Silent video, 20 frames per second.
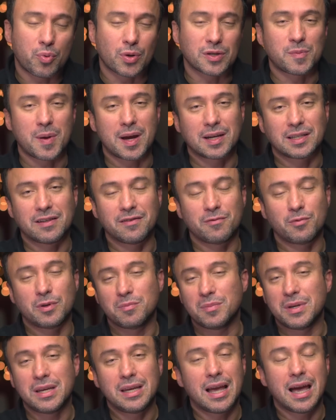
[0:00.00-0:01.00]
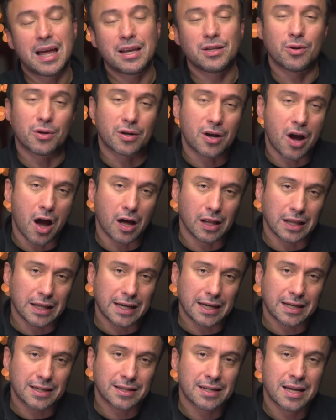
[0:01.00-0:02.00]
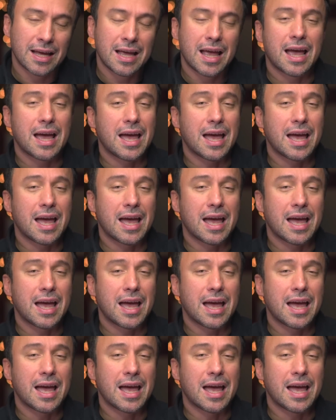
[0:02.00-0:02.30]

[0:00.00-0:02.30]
perspective with me and your colleagues.